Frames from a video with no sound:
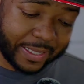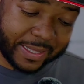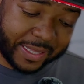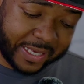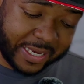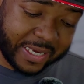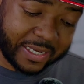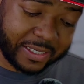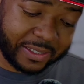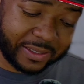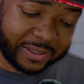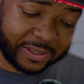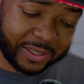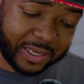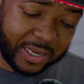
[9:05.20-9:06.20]

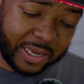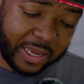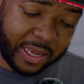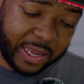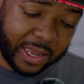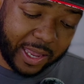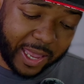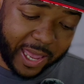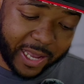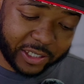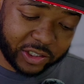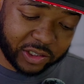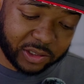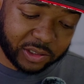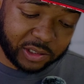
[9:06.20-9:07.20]
these
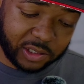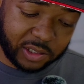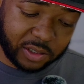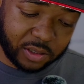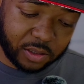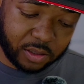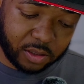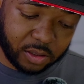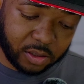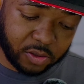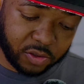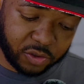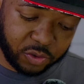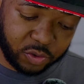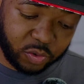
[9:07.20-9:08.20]
actually
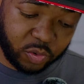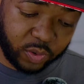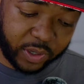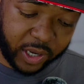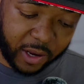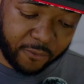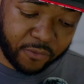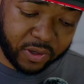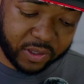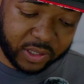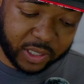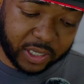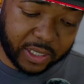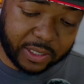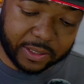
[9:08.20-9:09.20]
do
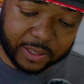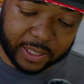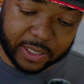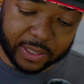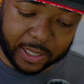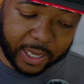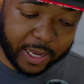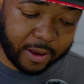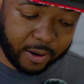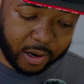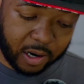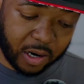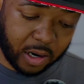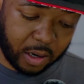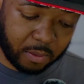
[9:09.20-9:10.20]
everything that they
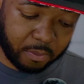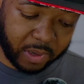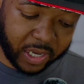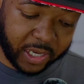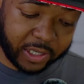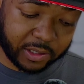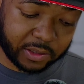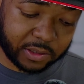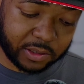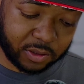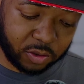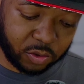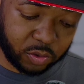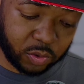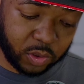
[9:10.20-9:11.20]
are made to
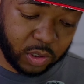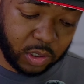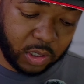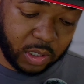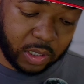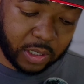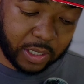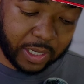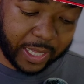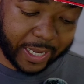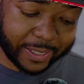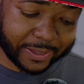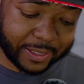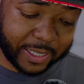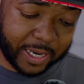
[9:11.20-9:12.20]
do. Now, like
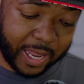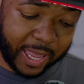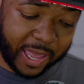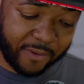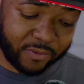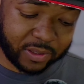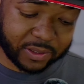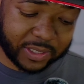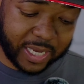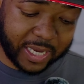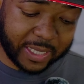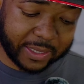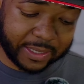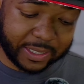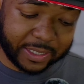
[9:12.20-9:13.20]
I said, I haven't
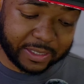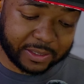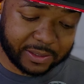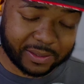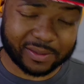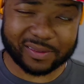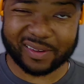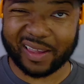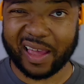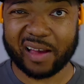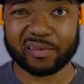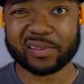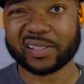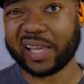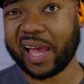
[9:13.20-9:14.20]
taken these
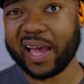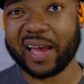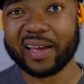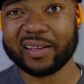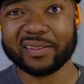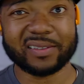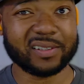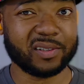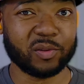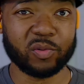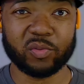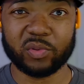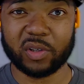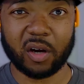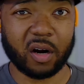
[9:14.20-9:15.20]
outside to
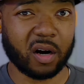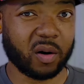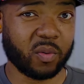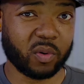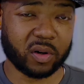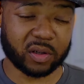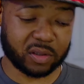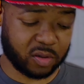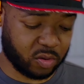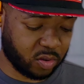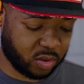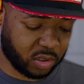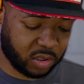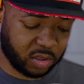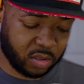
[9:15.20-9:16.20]
do yard work
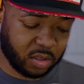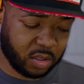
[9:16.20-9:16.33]
or